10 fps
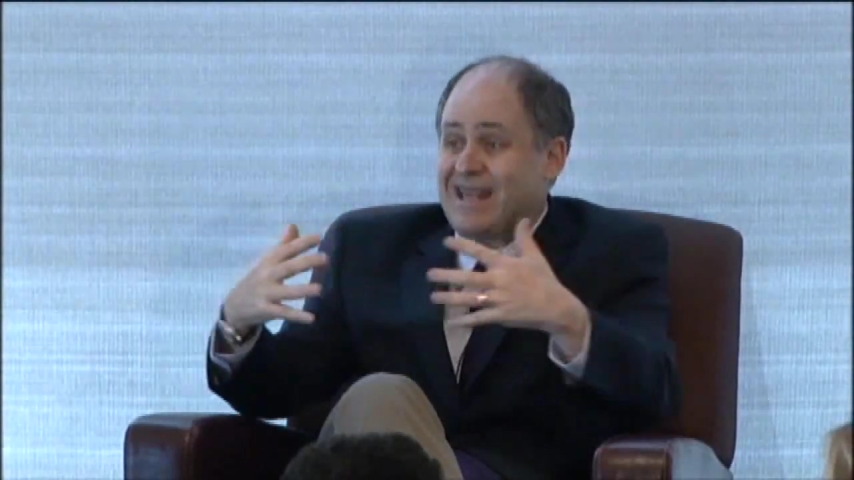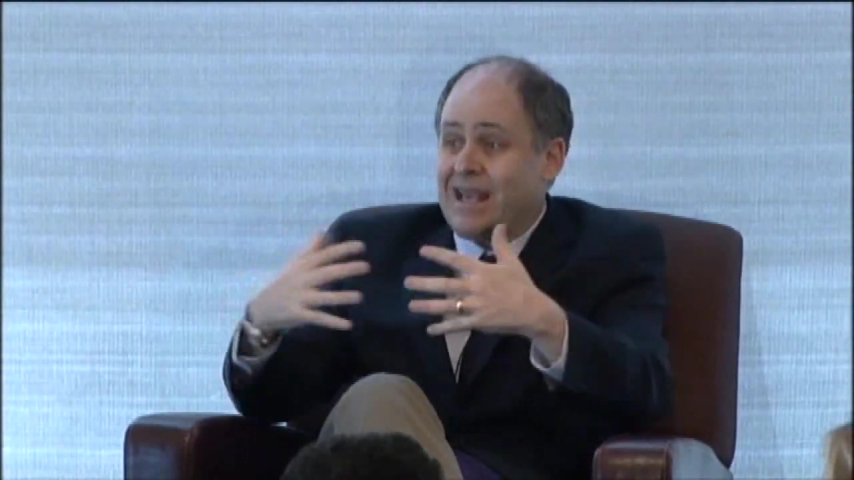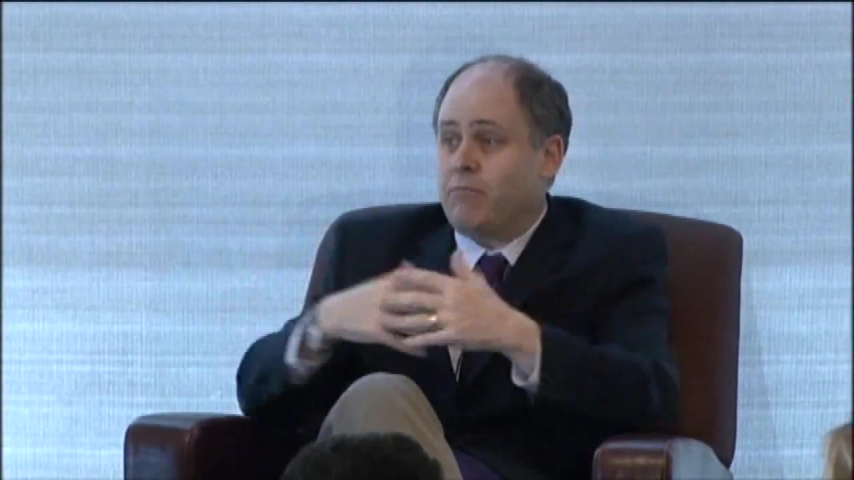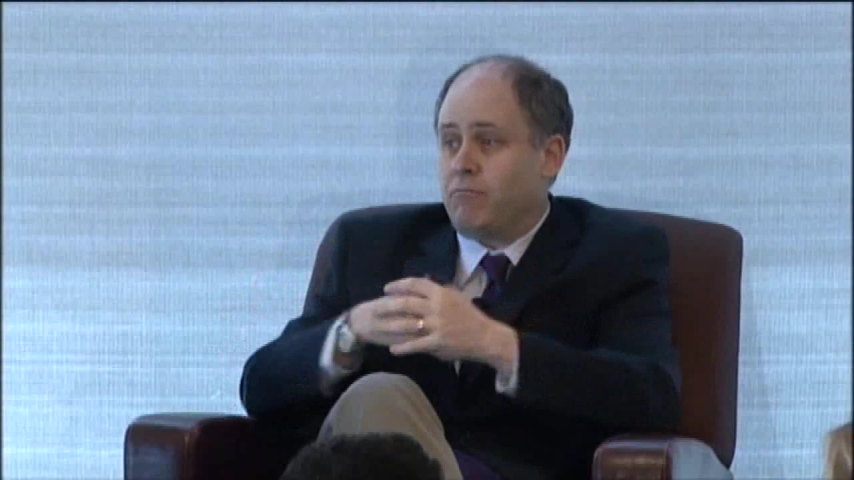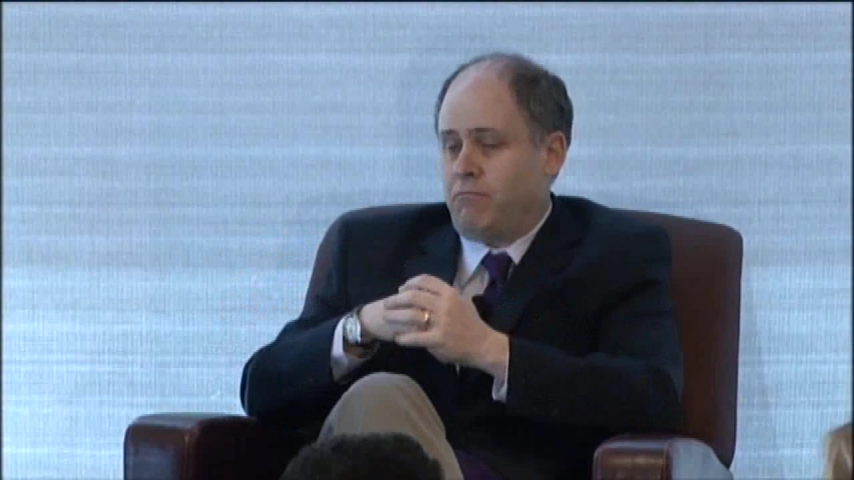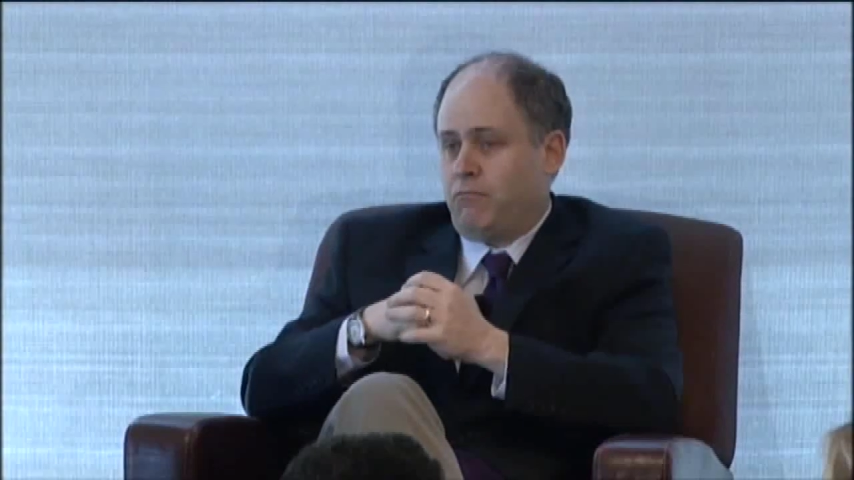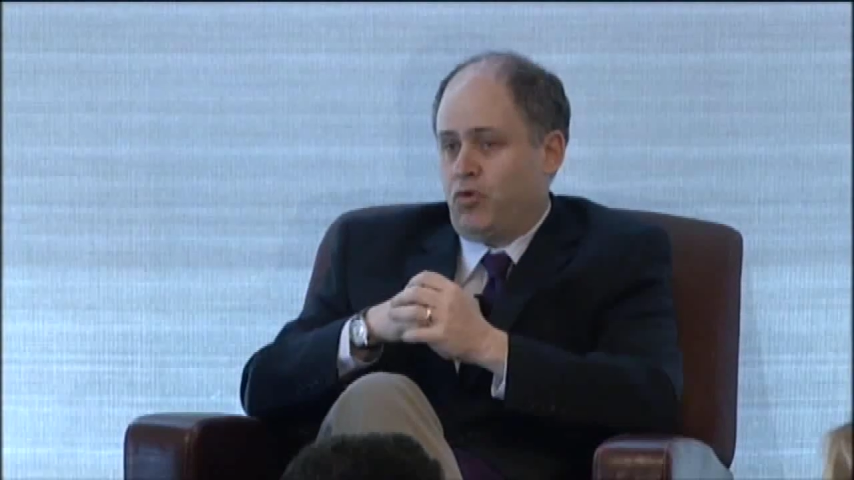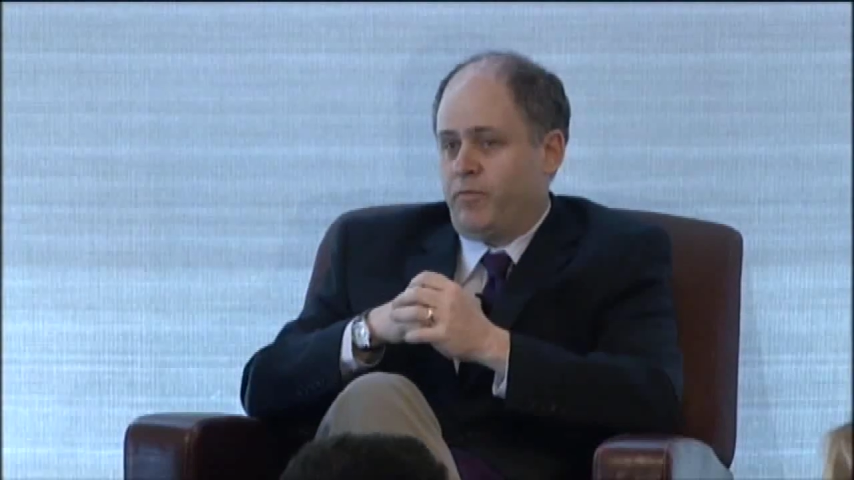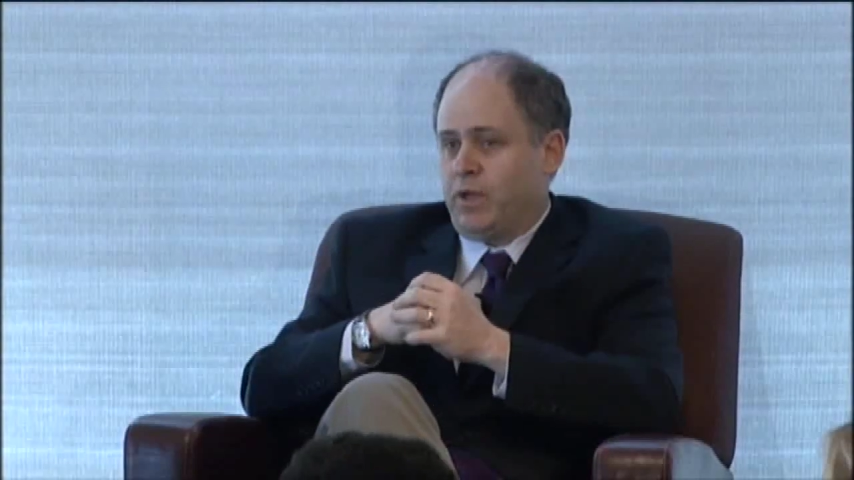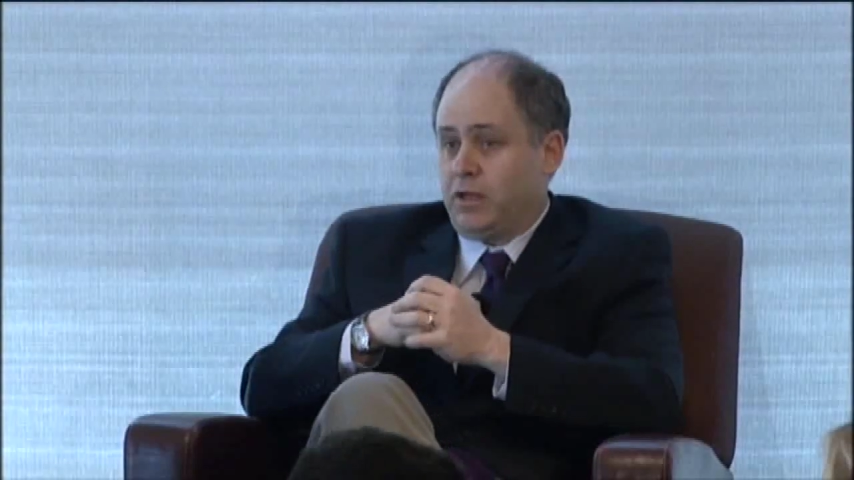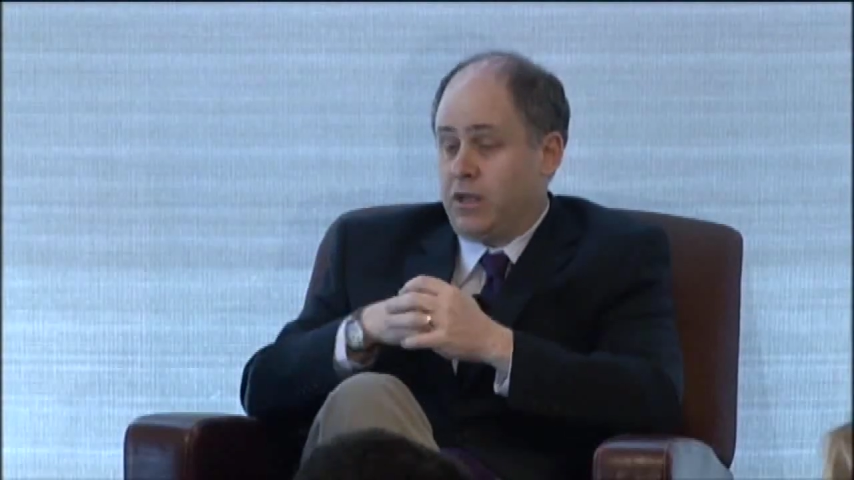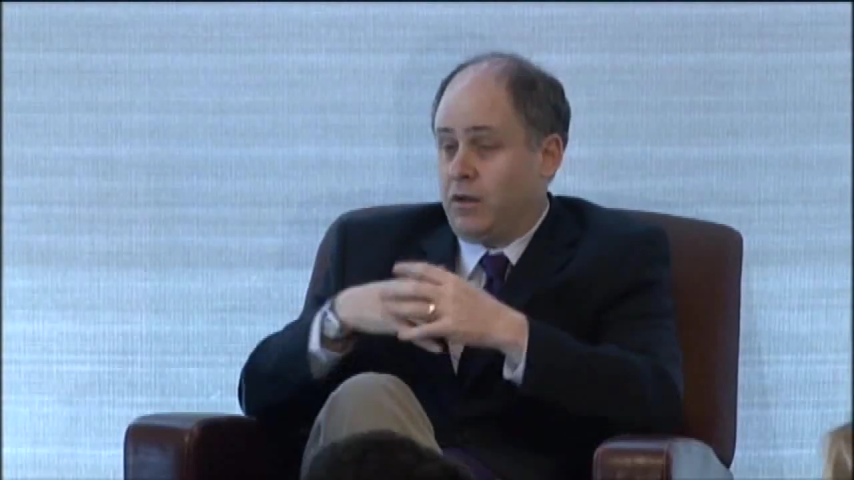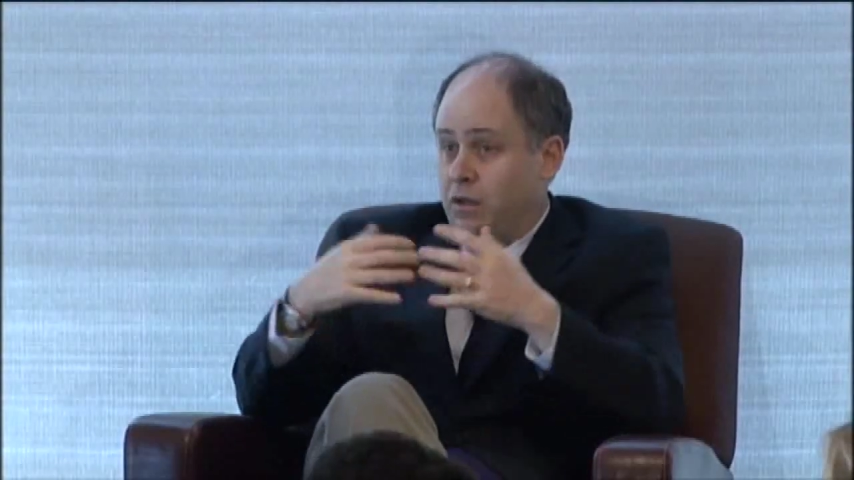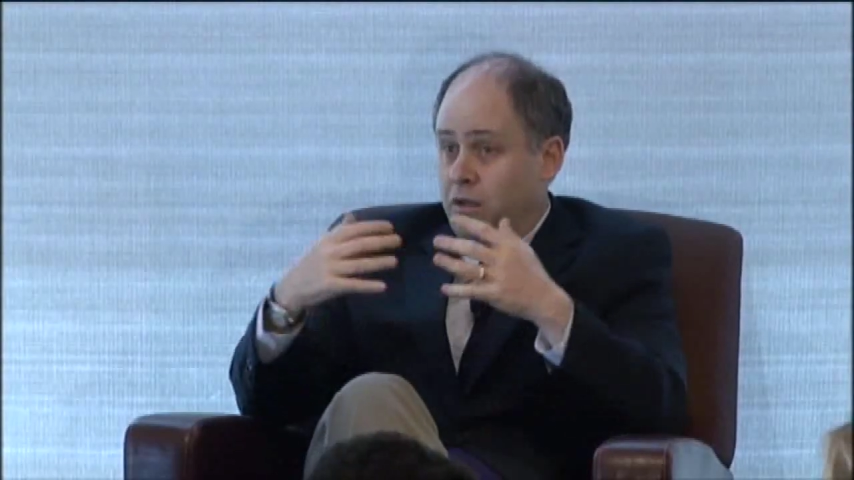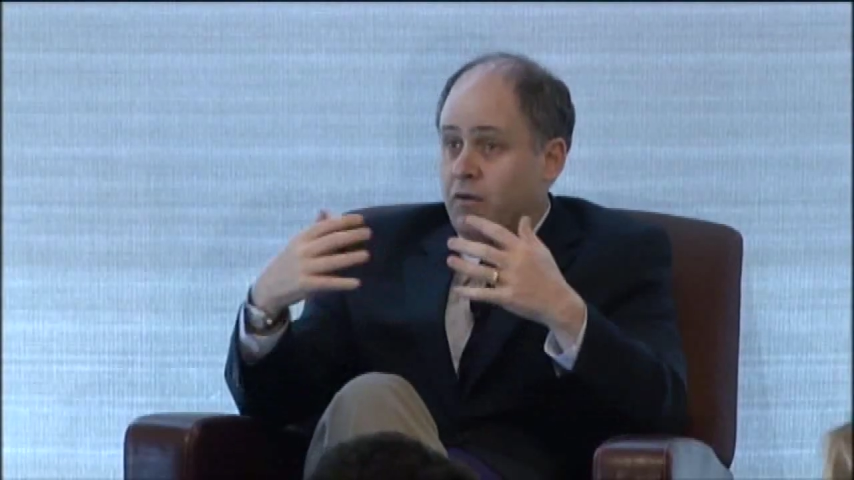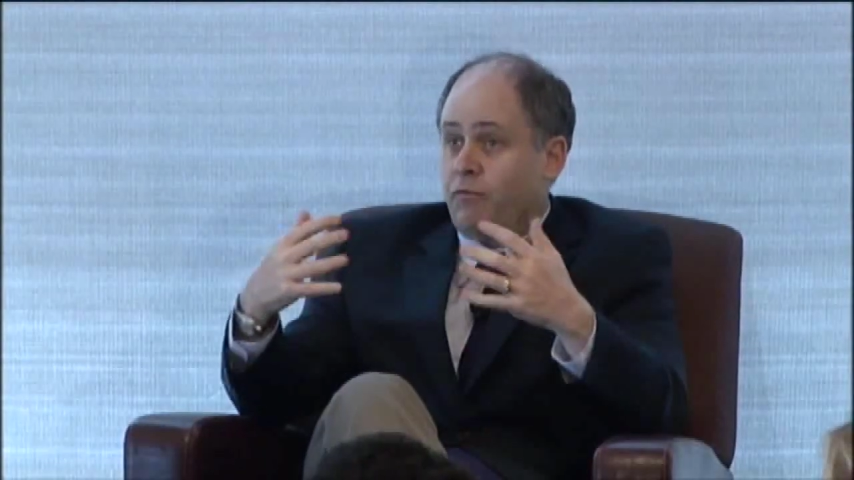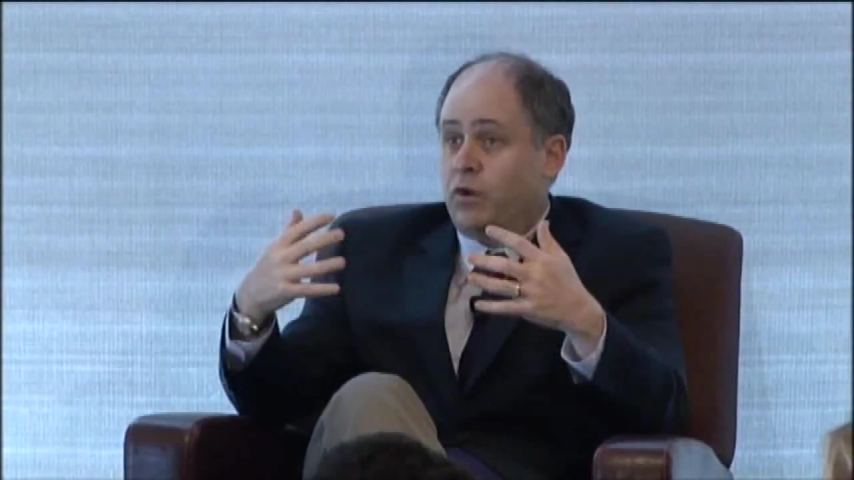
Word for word: same movement and